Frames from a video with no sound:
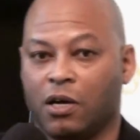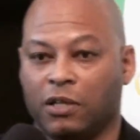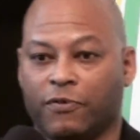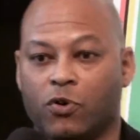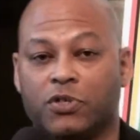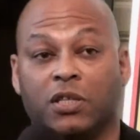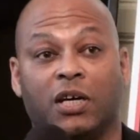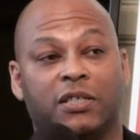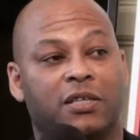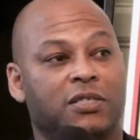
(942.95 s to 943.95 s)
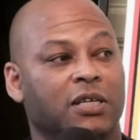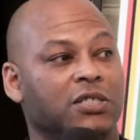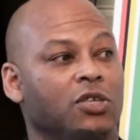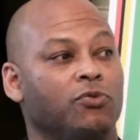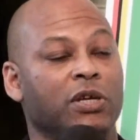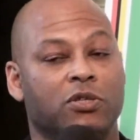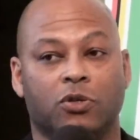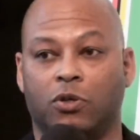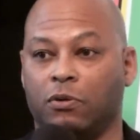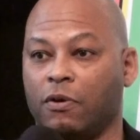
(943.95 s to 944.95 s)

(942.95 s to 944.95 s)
And of course the 1963 tour,